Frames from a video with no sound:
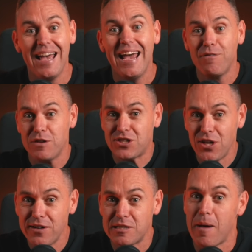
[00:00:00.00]
And if you're
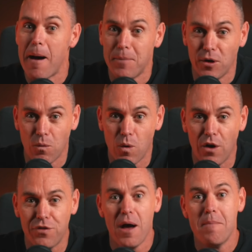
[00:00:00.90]
serious about building
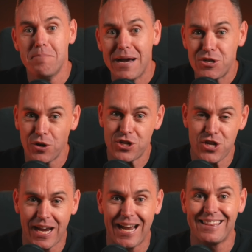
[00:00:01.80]
wealth, make sure to
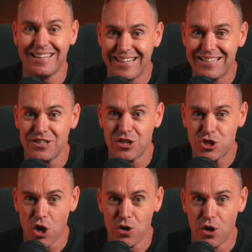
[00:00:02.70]
check out the links in the
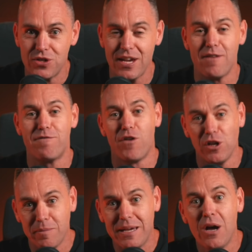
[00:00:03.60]
show notes and
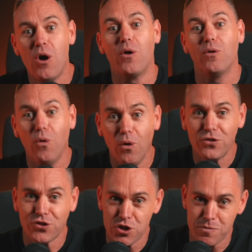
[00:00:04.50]
follow me on all
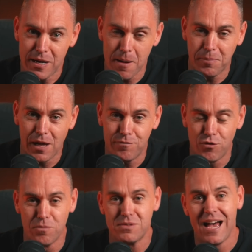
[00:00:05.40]
social media
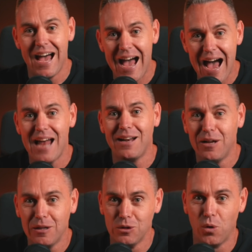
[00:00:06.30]
platforms at
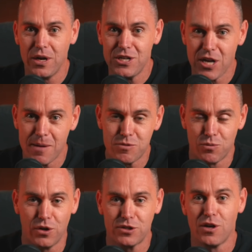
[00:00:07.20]
Lloyd James
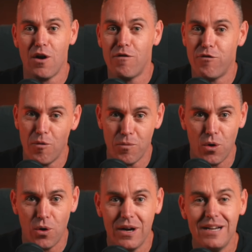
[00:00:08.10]
Ross for
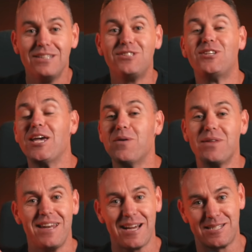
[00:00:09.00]
more. See you in
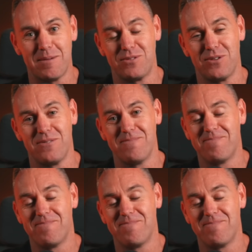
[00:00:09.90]
the next episode.